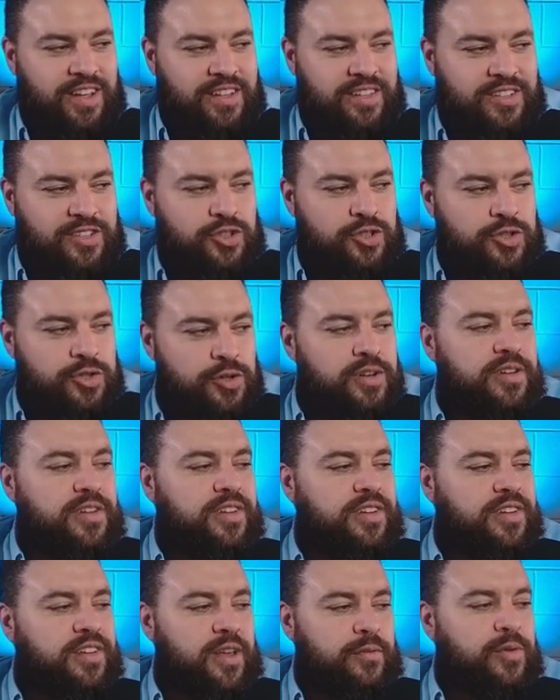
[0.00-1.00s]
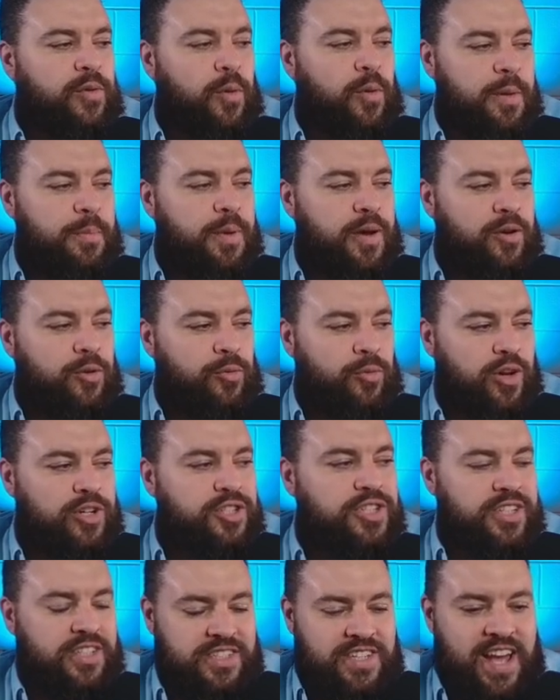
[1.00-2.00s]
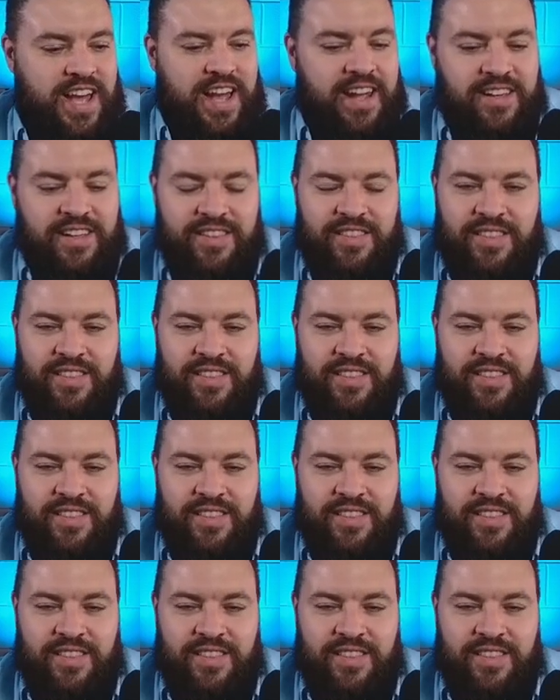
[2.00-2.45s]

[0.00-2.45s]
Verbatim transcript: it should give you a better rushing attack